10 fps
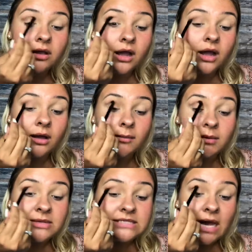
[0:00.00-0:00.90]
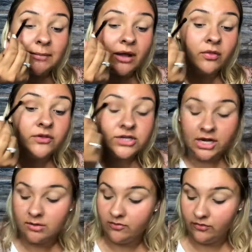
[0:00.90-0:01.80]
Tap out the
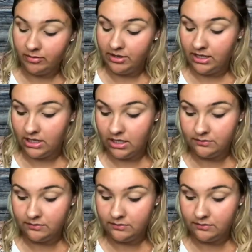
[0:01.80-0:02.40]
shadow before putting it on.